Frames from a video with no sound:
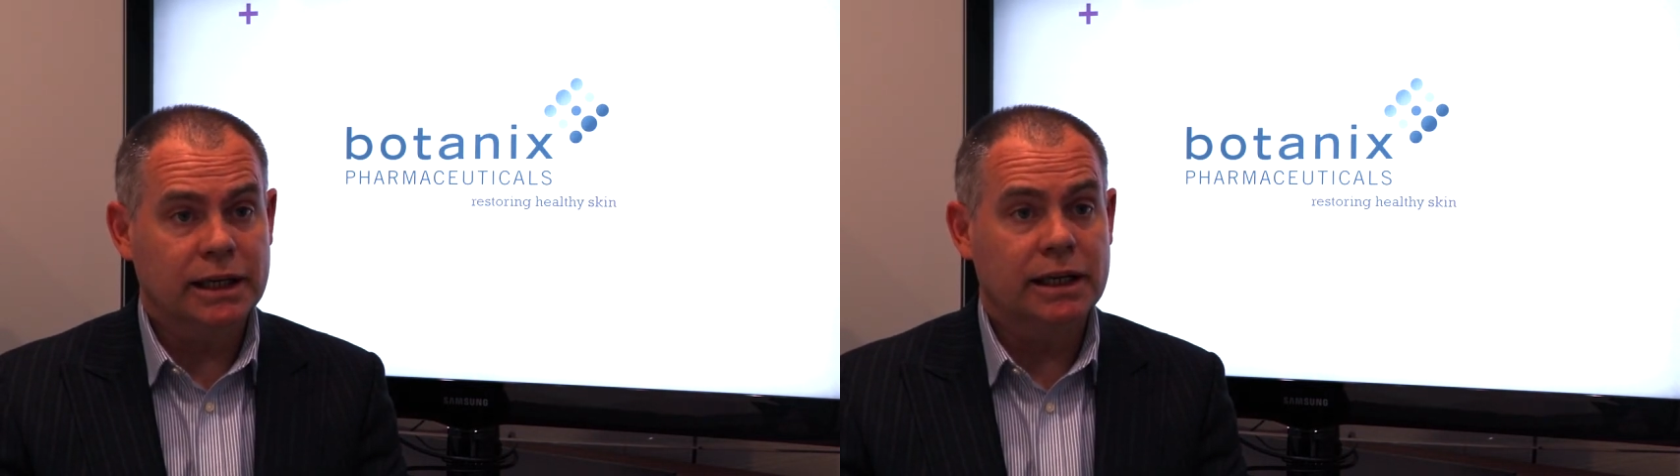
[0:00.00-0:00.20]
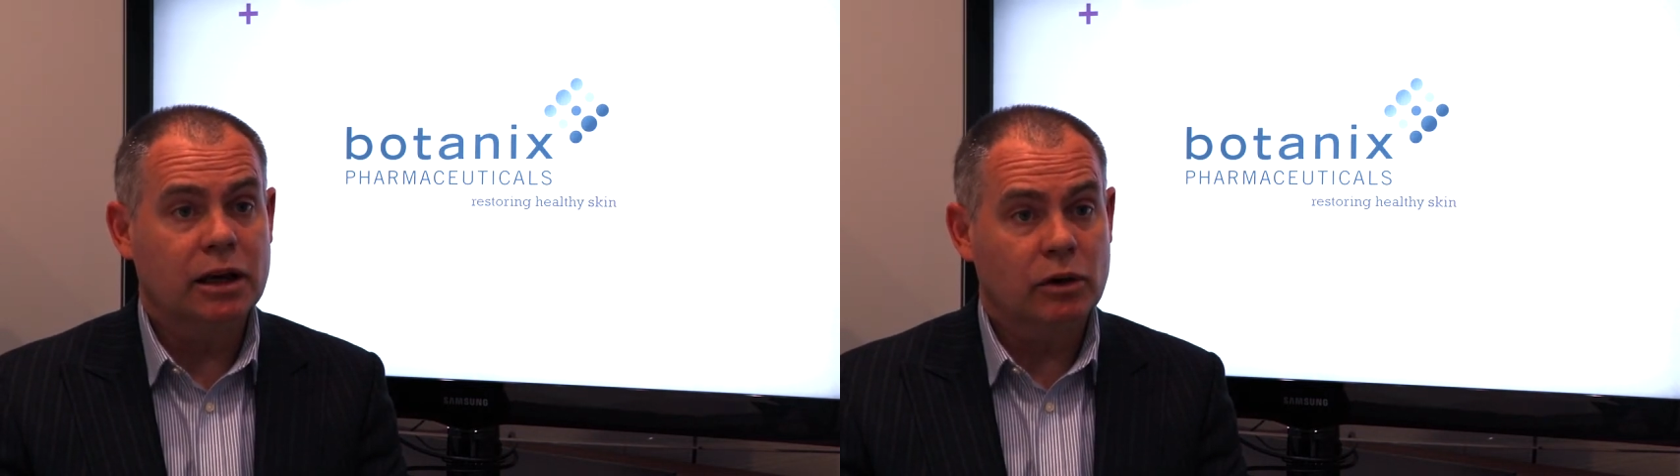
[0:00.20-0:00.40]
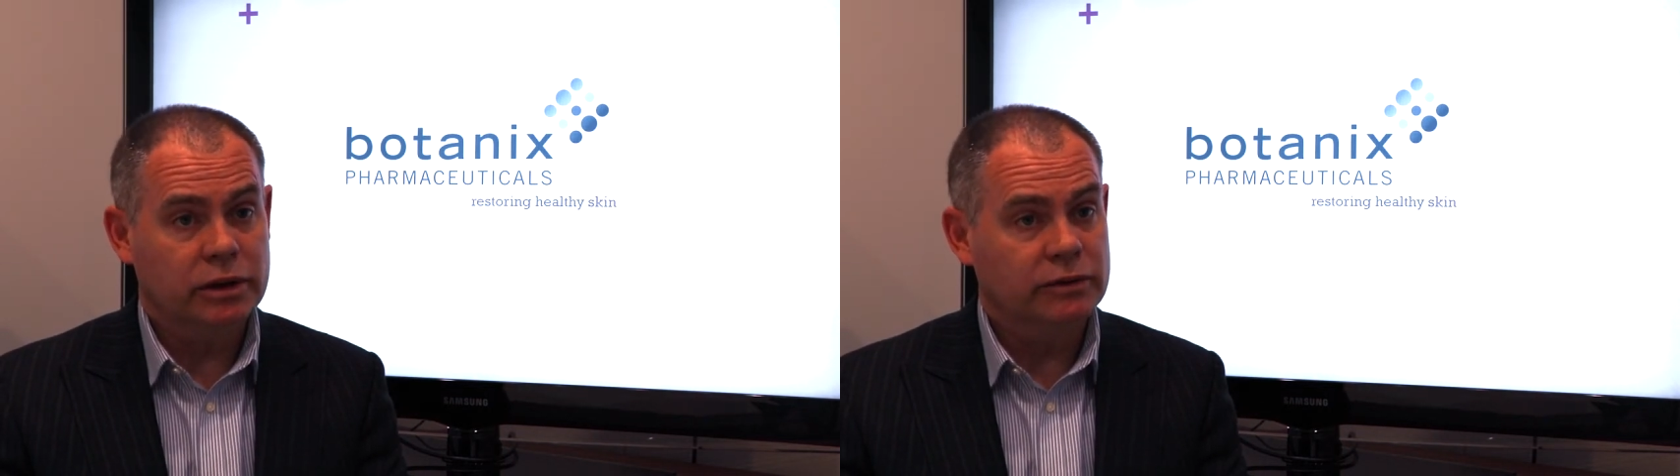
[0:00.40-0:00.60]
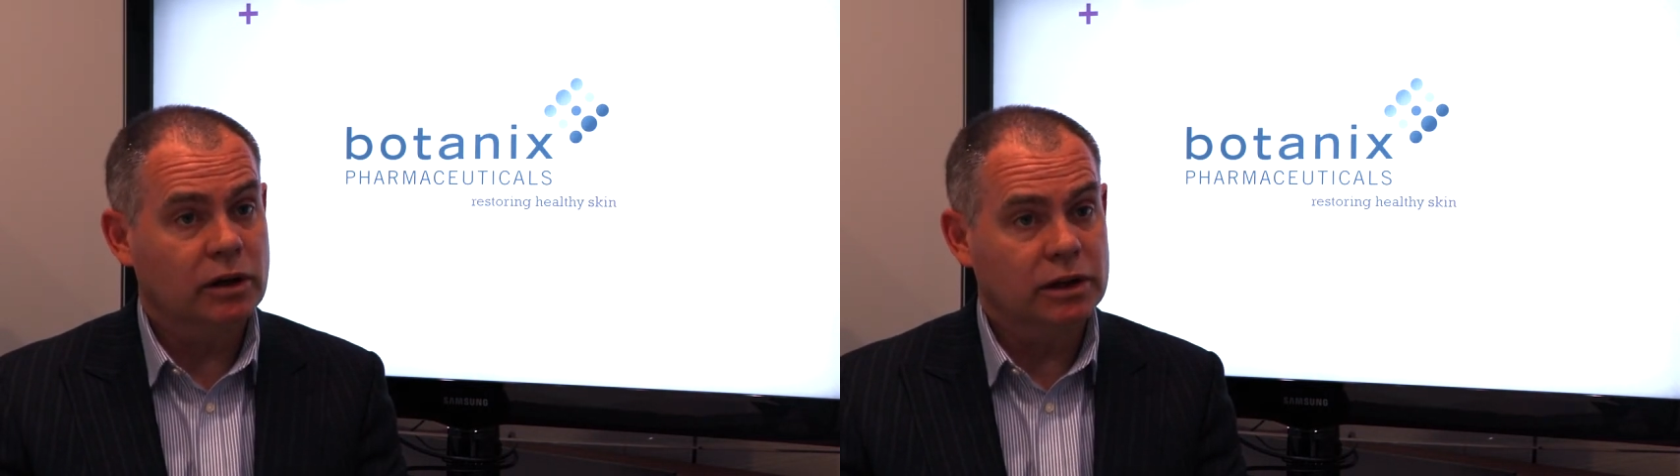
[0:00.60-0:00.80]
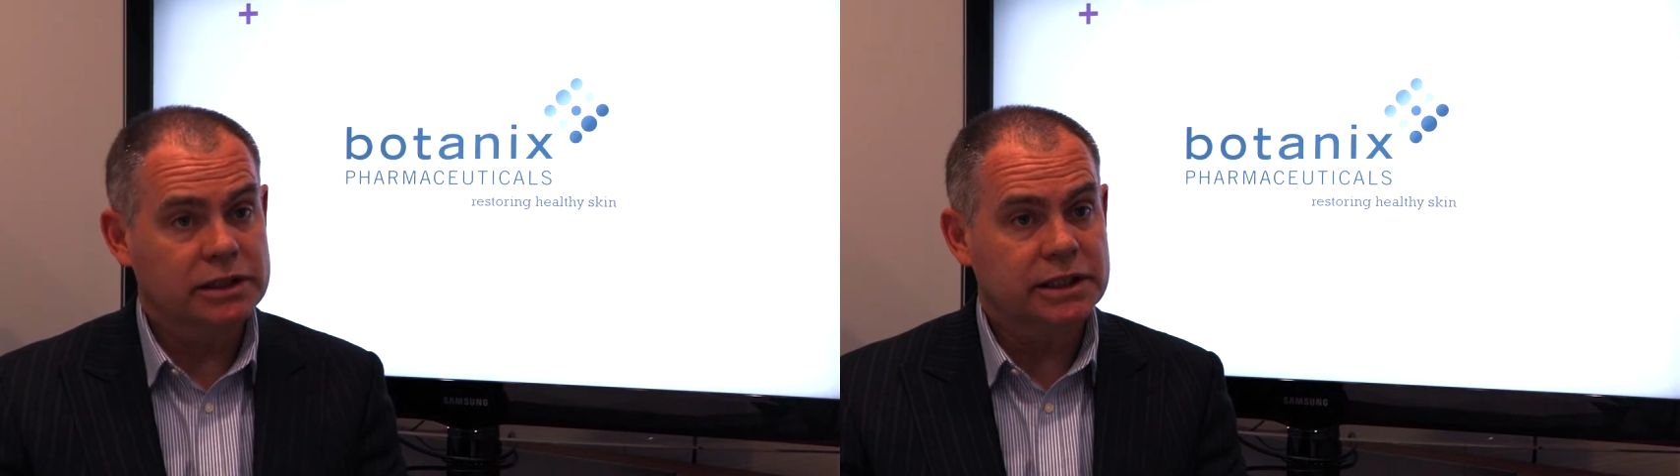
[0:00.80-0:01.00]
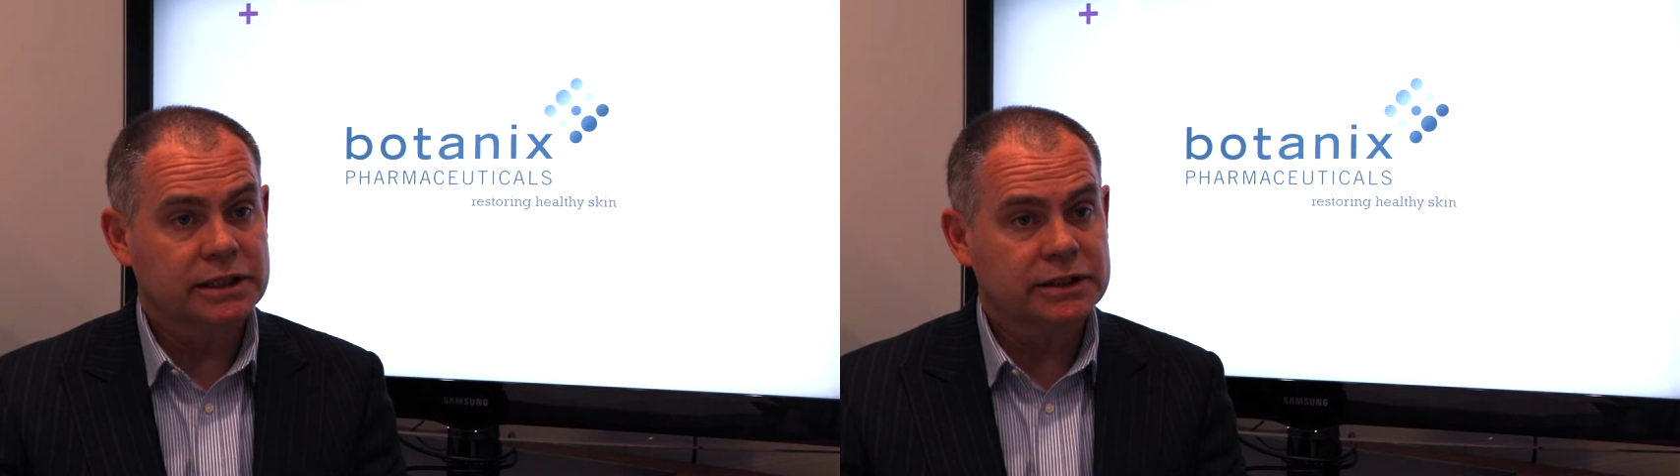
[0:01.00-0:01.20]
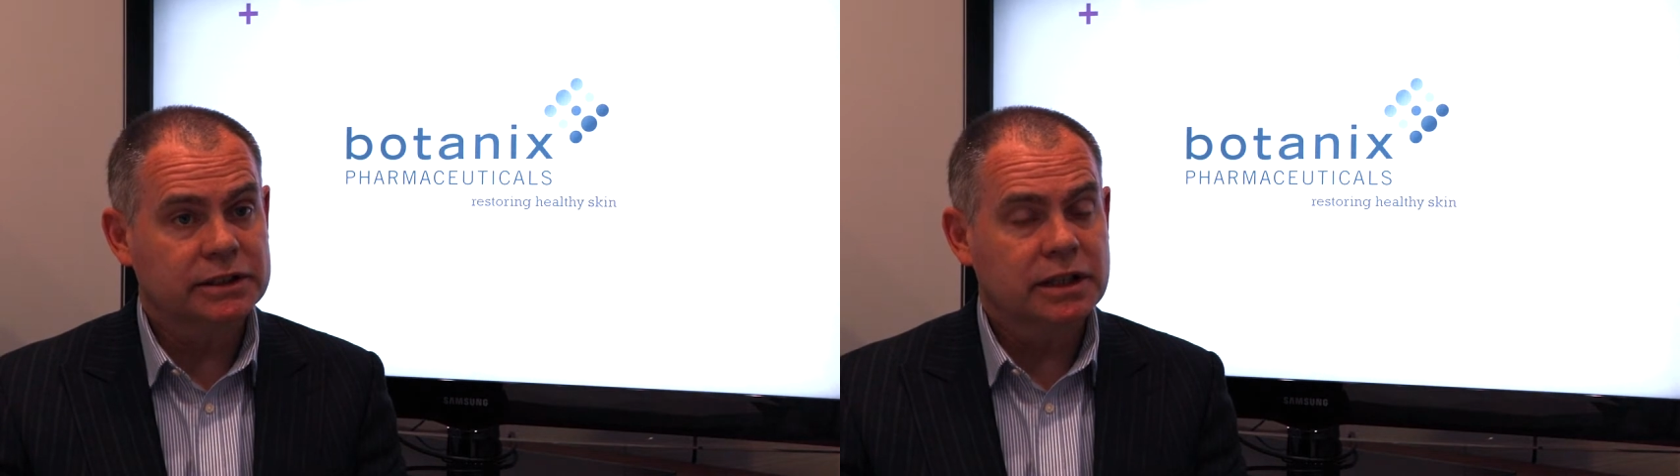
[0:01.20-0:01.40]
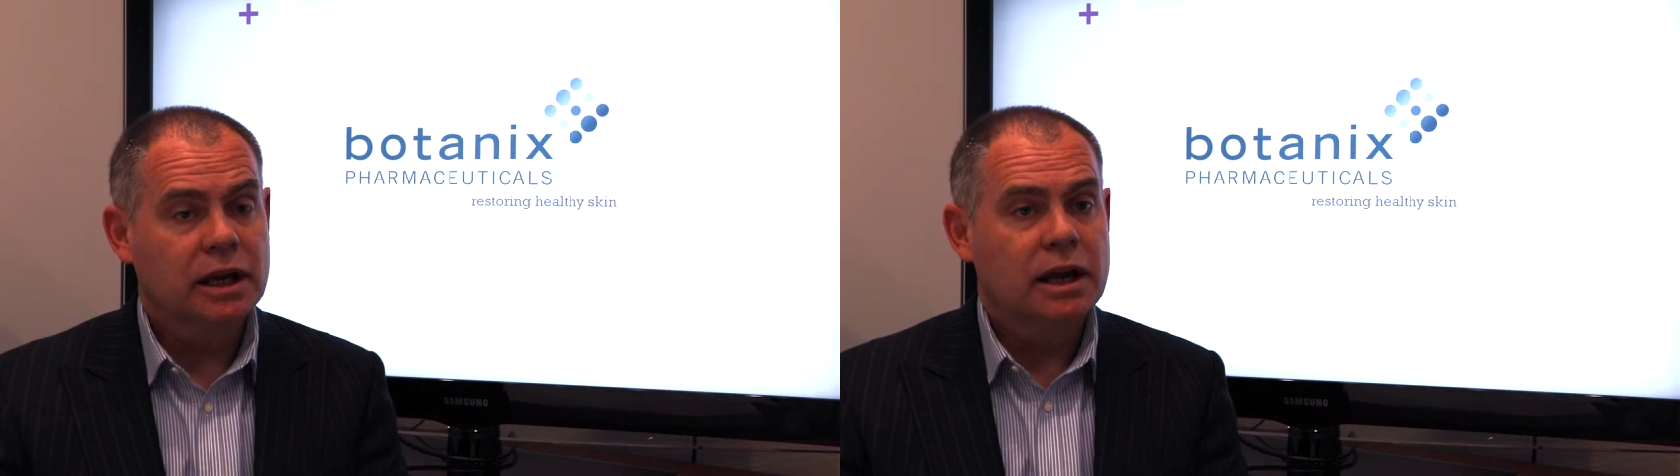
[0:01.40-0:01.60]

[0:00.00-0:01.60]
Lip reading: in healthy volunteers,